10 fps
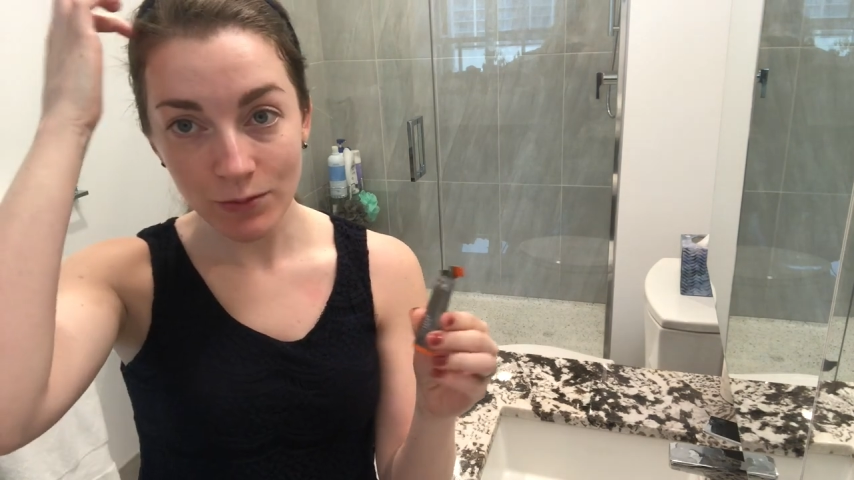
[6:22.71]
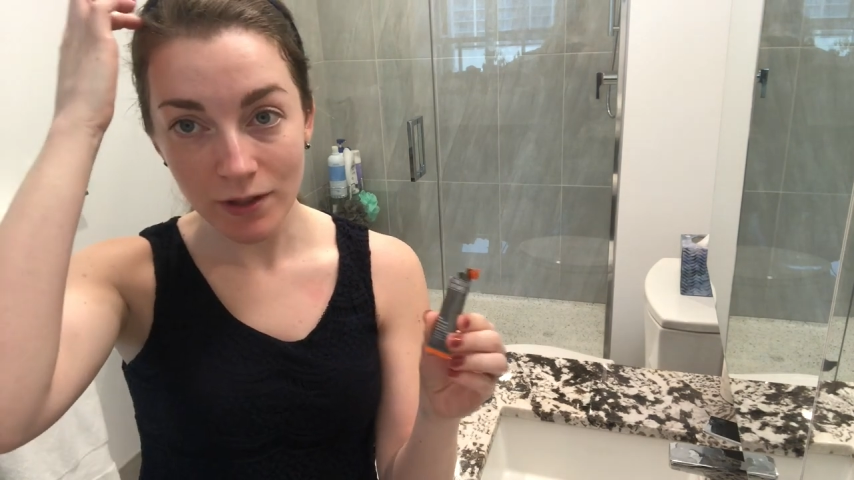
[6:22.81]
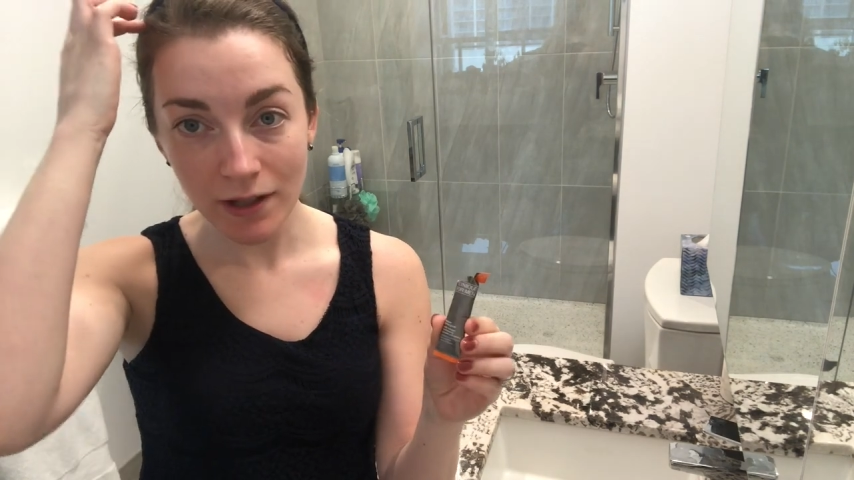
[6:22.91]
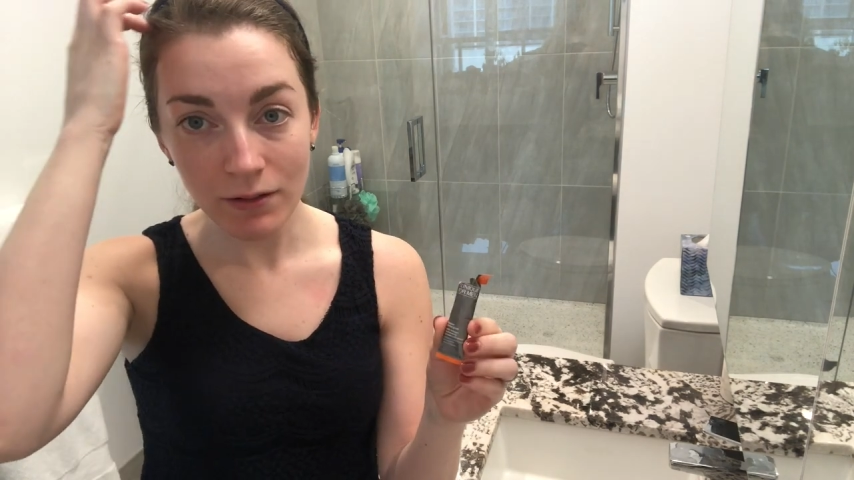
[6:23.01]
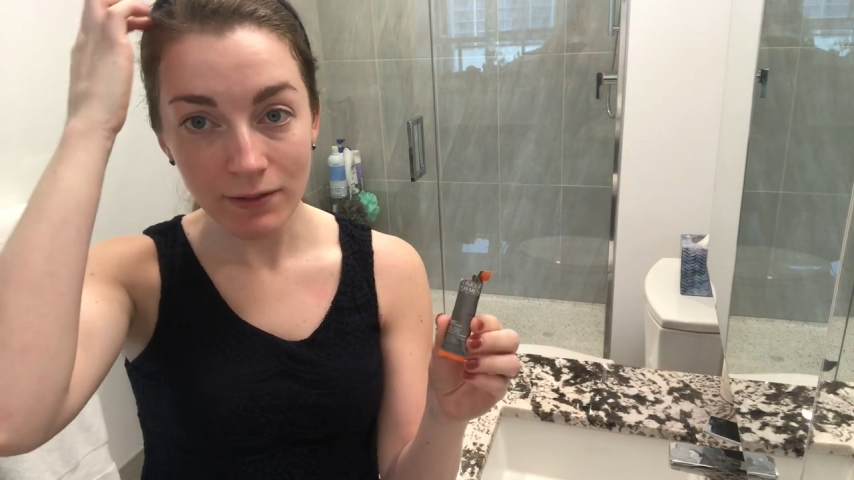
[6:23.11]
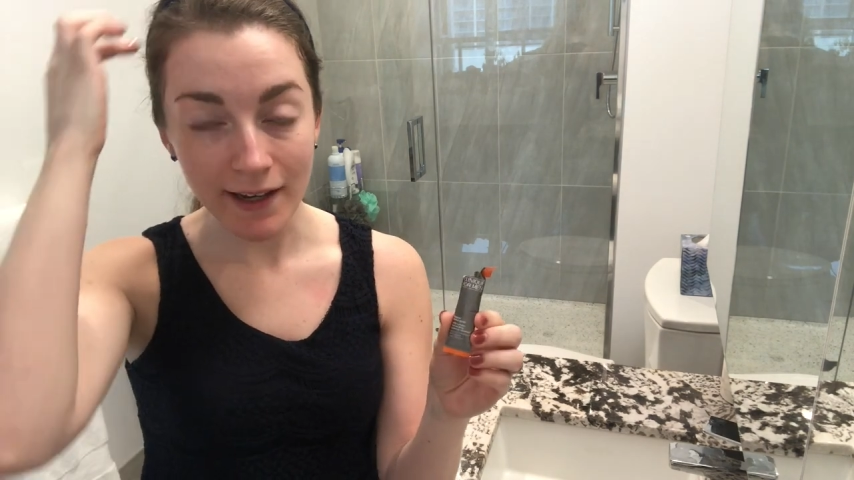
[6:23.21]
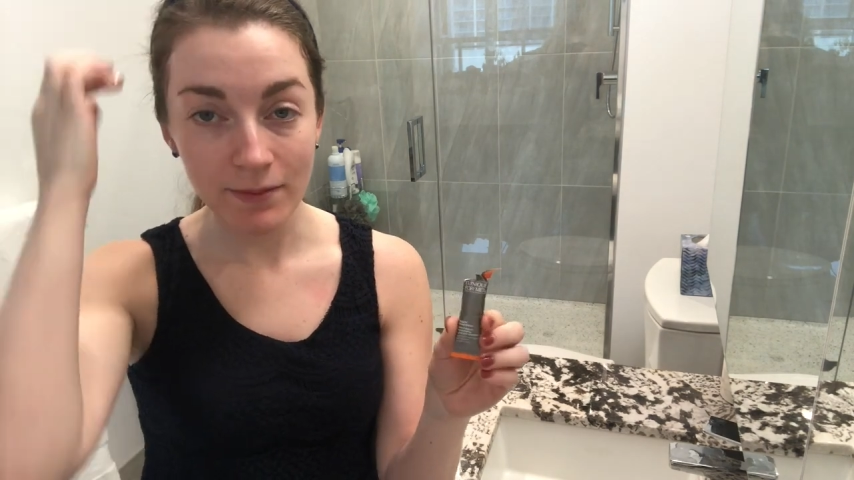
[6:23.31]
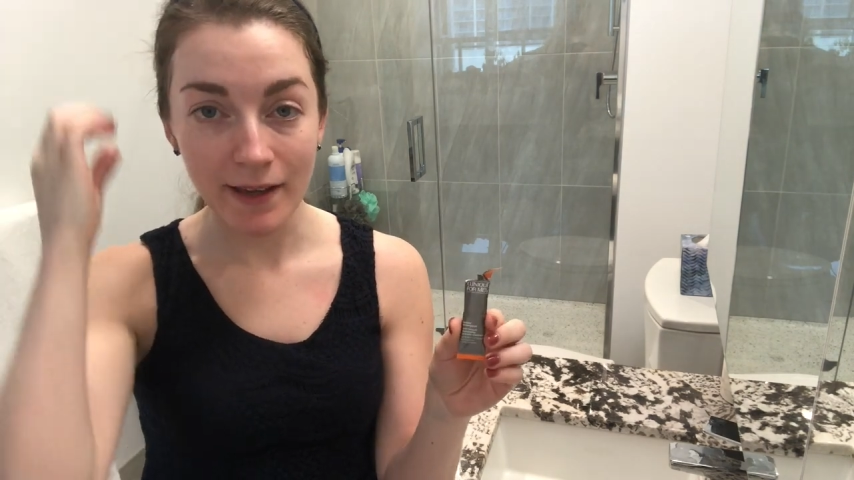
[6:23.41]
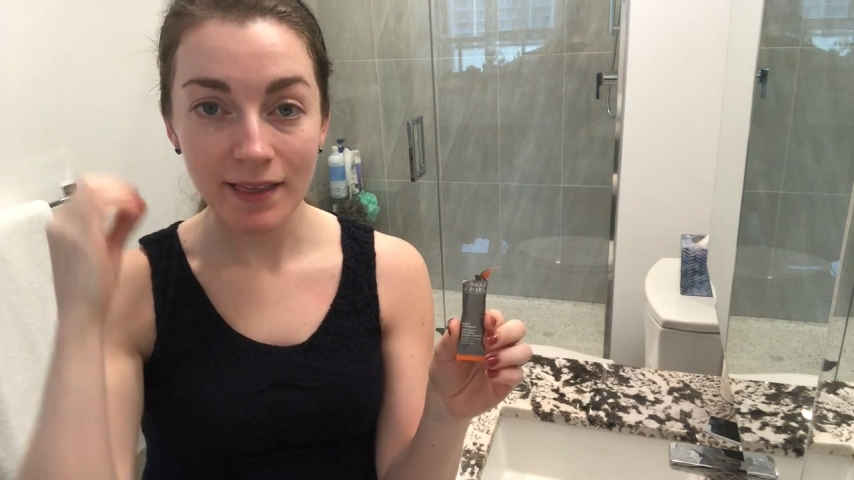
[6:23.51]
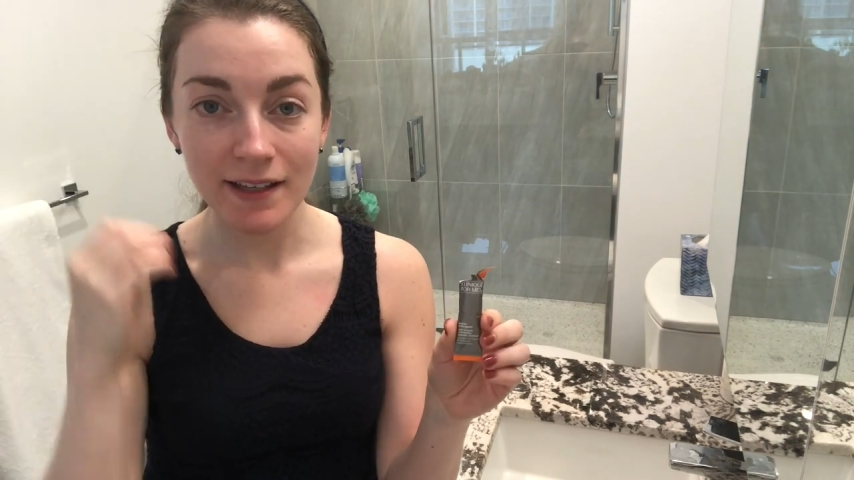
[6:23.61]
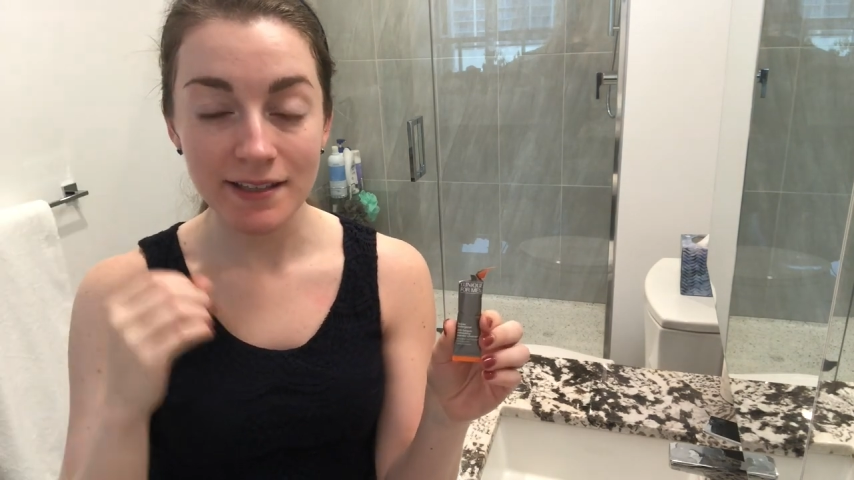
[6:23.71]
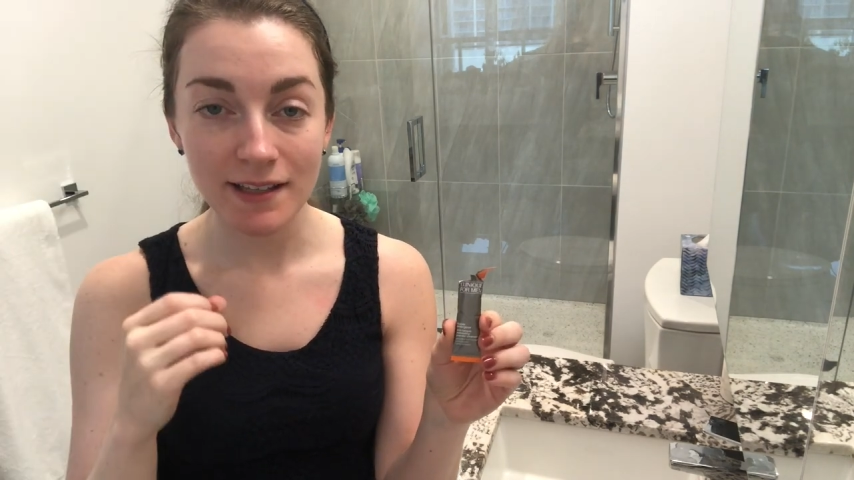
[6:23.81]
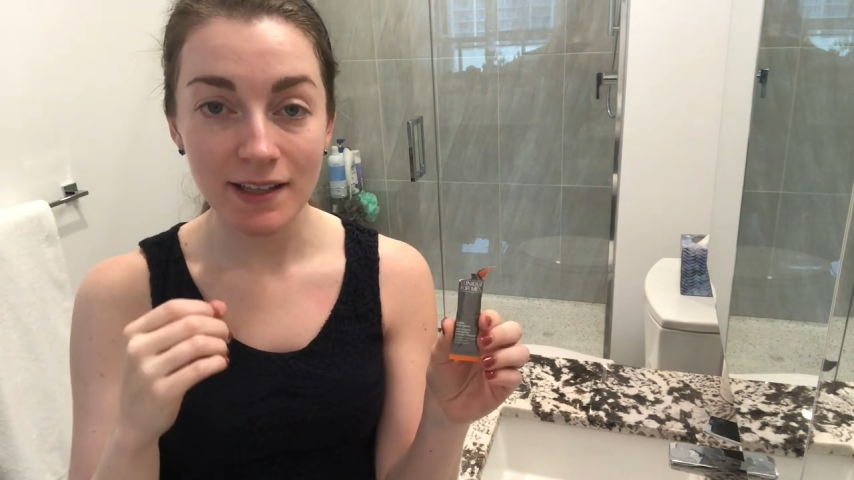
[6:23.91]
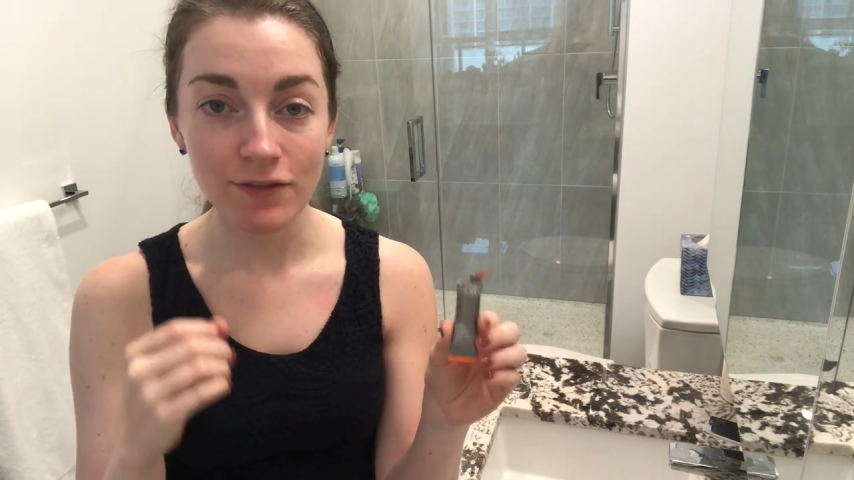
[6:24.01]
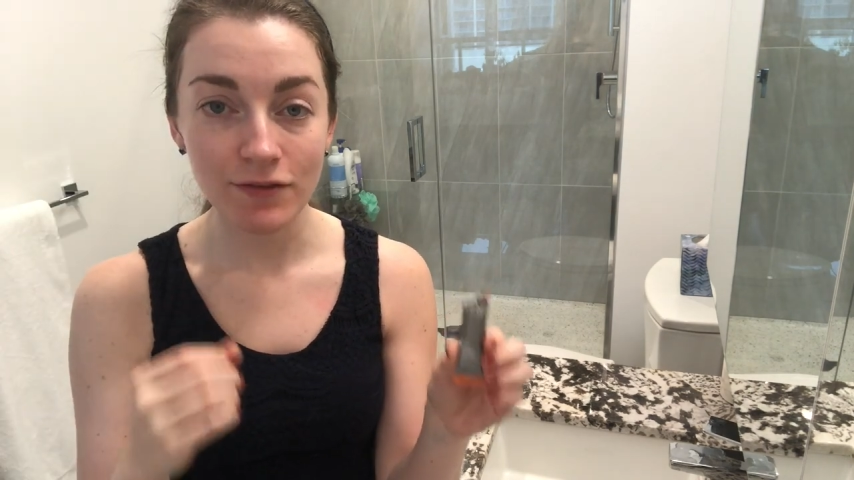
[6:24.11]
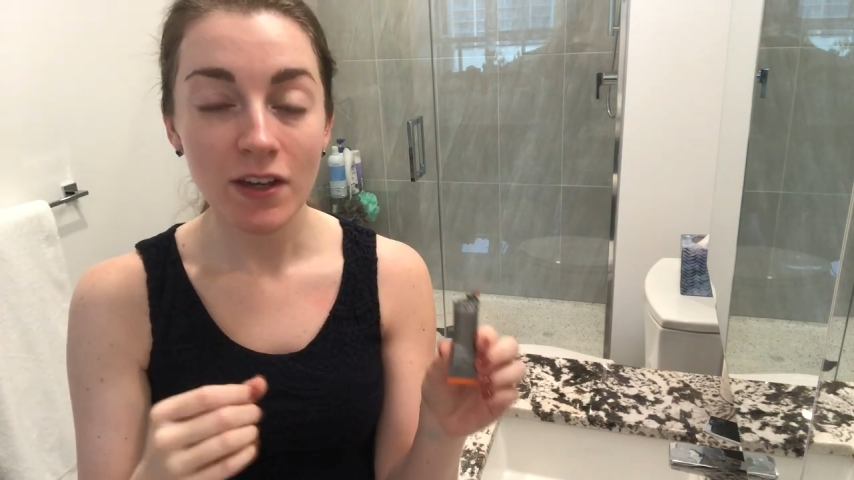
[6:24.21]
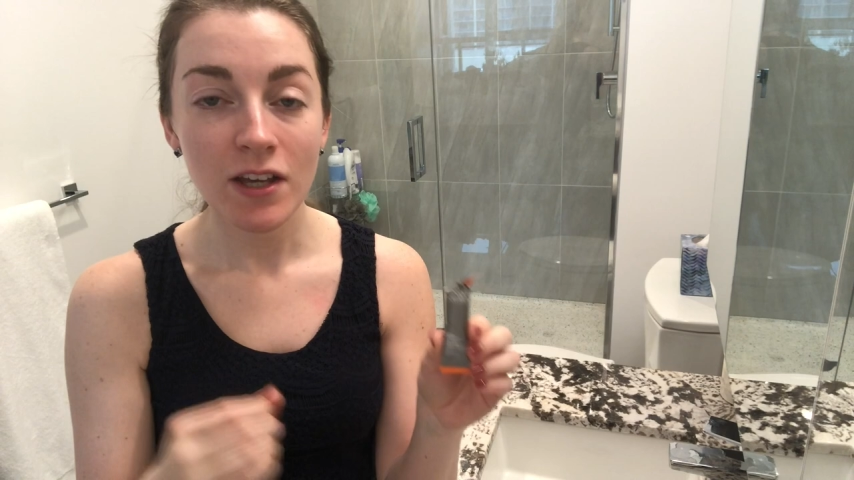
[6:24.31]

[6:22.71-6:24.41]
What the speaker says: would recommend this if